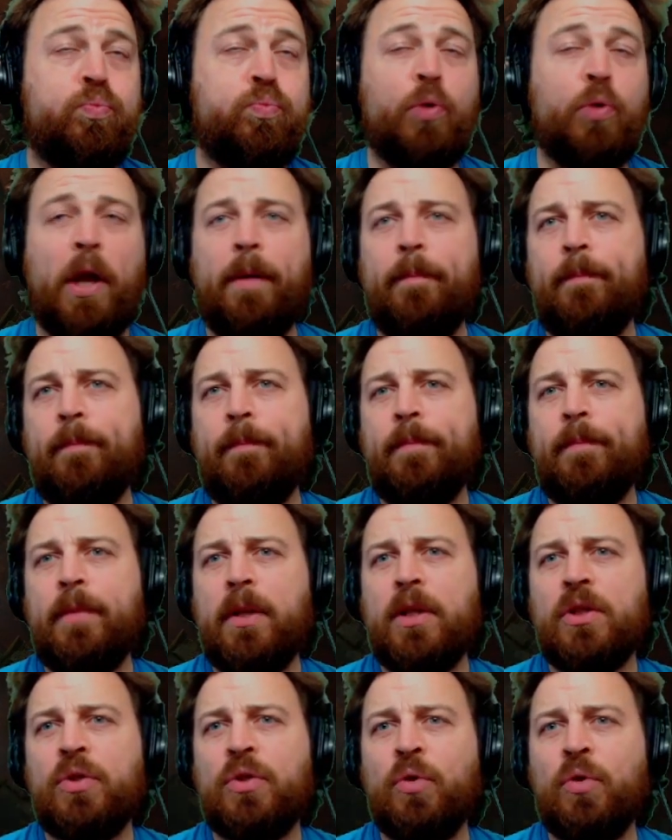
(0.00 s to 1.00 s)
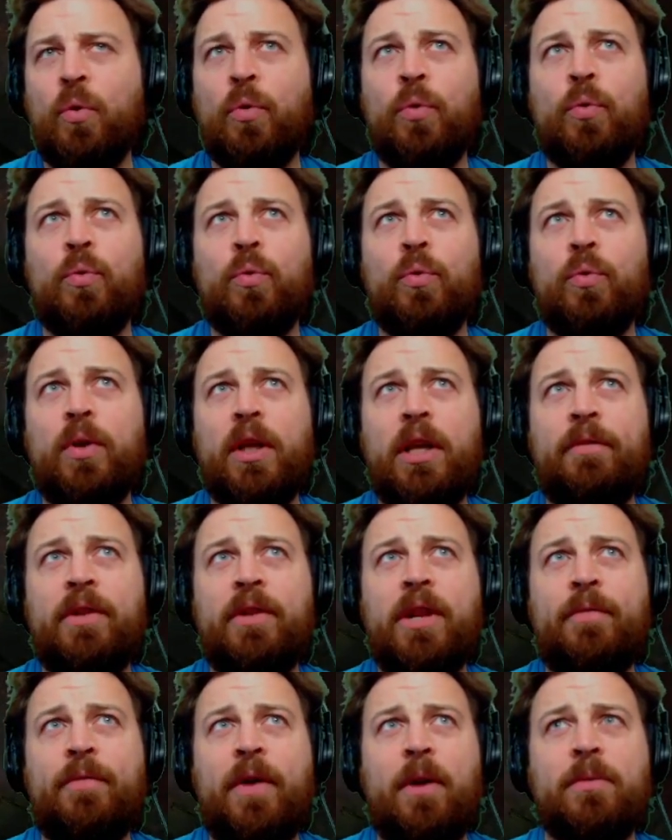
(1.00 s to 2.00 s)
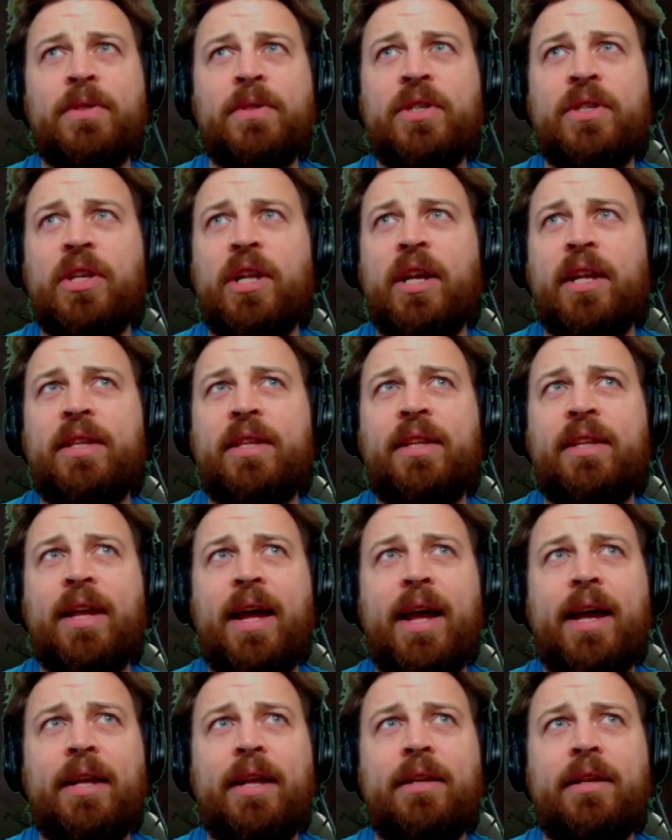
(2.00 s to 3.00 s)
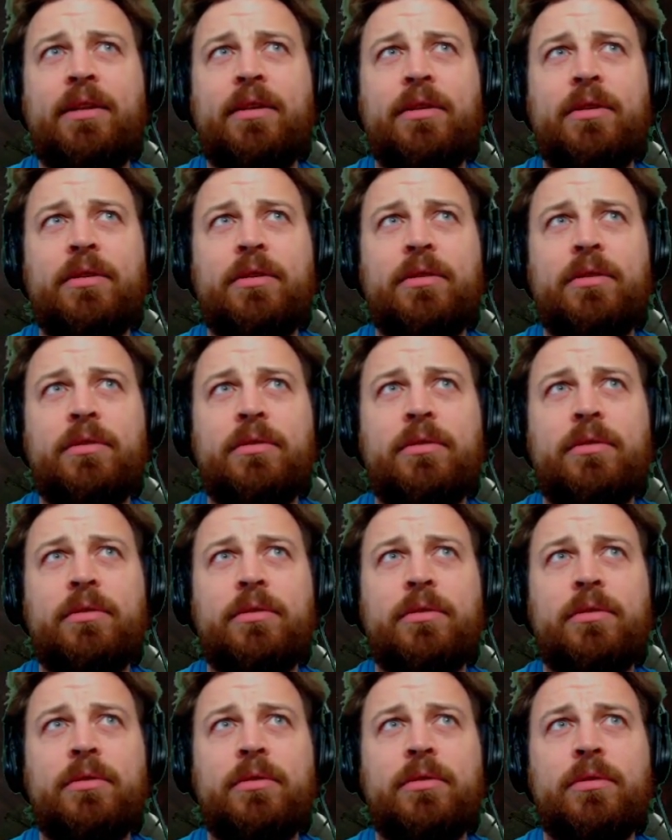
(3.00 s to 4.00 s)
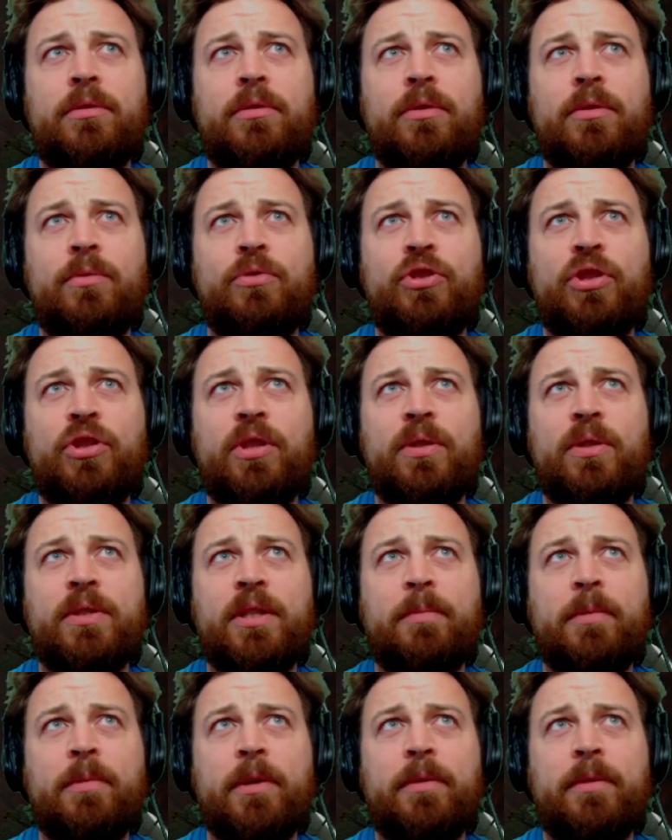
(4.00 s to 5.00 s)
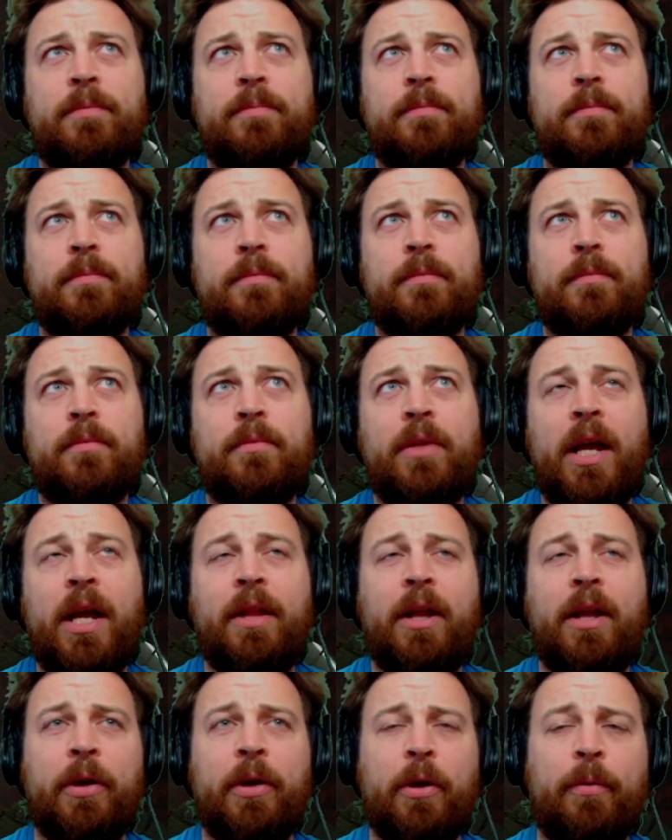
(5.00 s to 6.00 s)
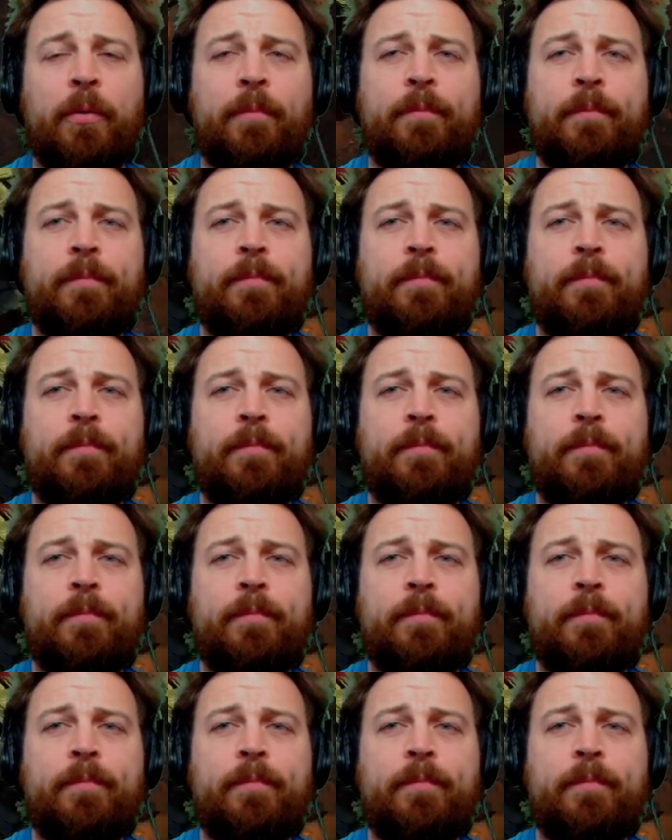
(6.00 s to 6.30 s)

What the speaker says: Okay, so even if I was gonna attack... Don't you hear something? Yeah, there we go.